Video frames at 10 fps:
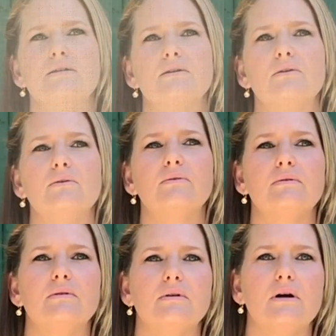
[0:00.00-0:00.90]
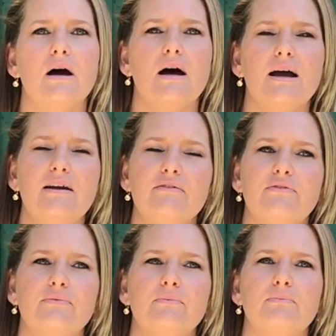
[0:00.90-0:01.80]
So I've
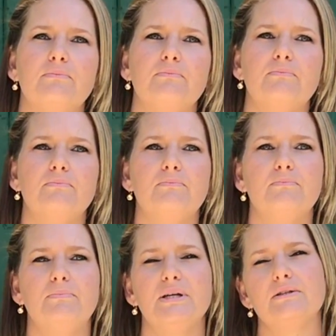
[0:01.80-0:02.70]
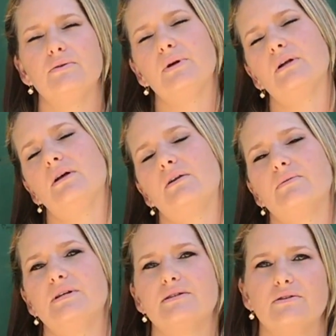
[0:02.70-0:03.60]
been doing a lot of
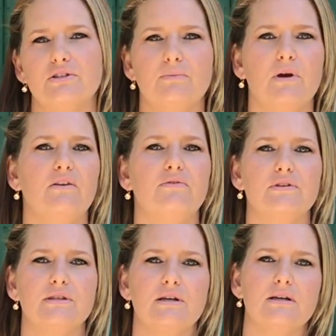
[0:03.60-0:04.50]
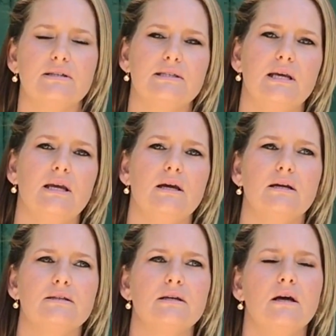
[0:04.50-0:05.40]
research in metaphysics,
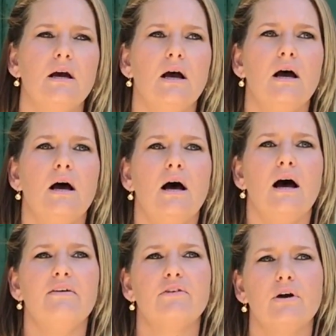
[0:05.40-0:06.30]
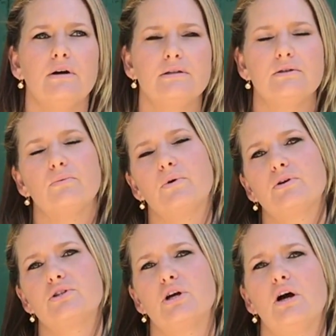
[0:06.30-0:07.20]
and I've gone to
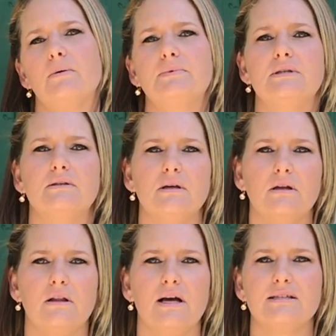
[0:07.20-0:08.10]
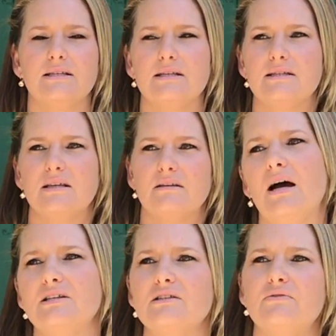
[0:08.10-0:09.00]
workshops and done classes, and
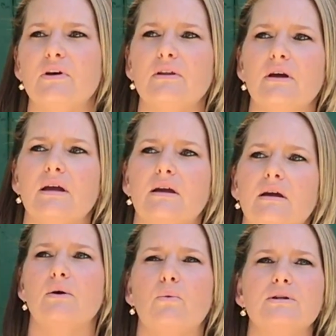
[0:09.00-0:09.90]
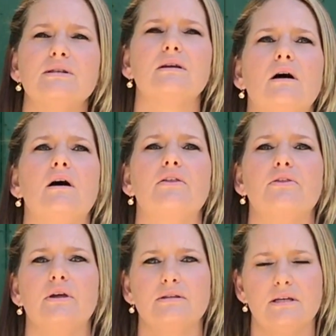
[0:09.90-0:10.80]
I just felt like it wasn't
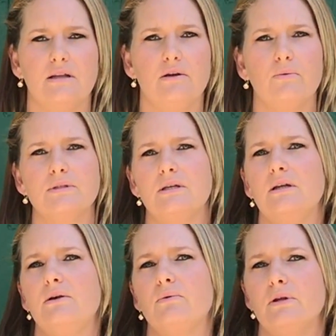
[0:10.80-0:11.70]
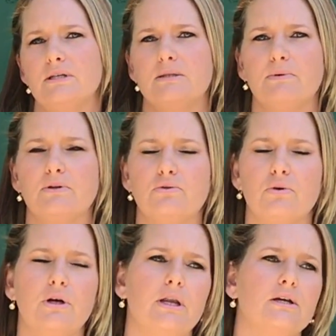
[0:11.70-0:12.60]
authentic. There wasn't any really
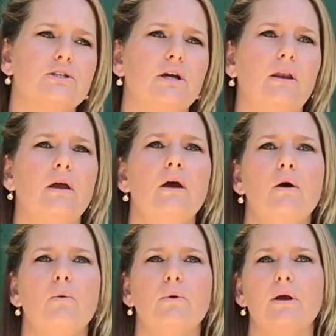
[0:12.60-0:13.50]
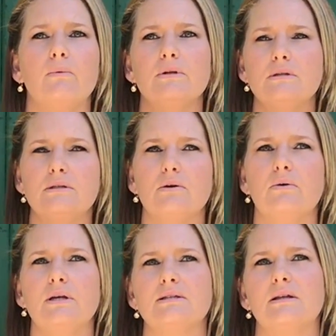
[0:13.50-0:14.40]
spiritual connection. When I went to
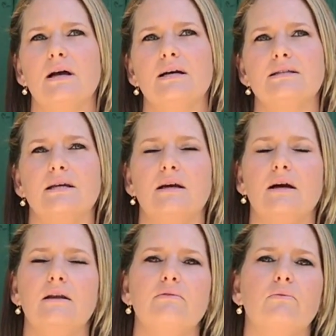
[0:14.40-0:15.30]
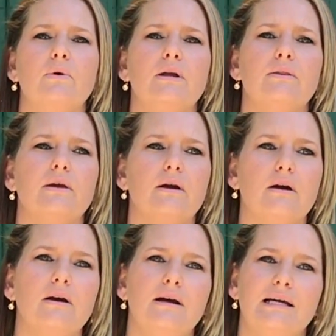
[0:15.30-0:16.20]
Tony's class, I kind of went
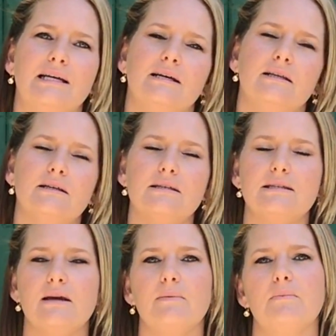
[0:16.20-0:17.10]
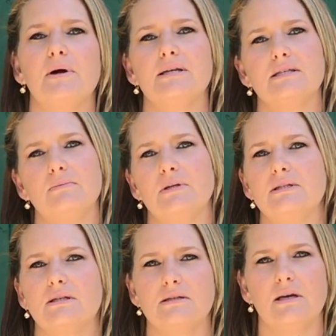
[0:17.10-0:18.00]
there, not to say I'm a
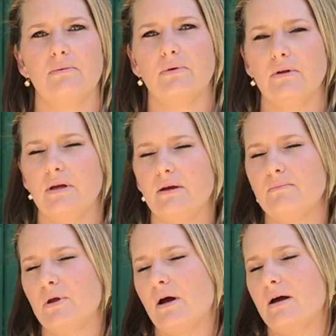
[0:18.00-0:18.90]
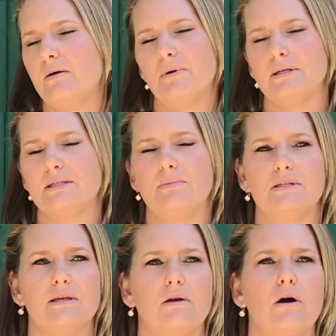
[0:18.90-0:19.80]
pessimist, because I really am not a
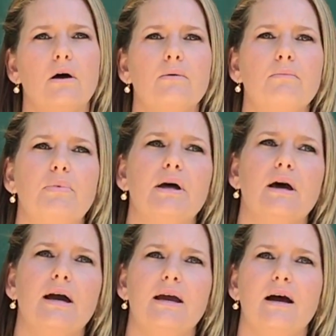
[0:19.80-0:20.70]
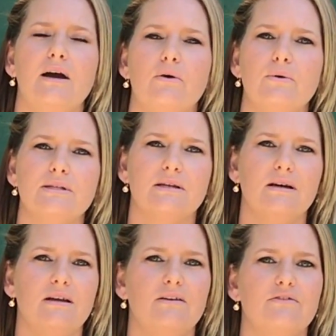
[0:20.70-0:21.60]
pessimist at all, but I always
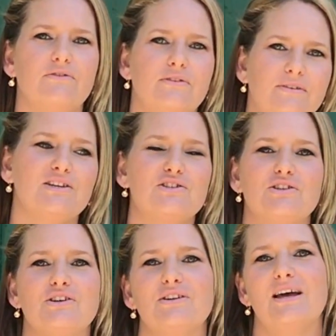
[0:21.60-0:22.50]
kind of make sure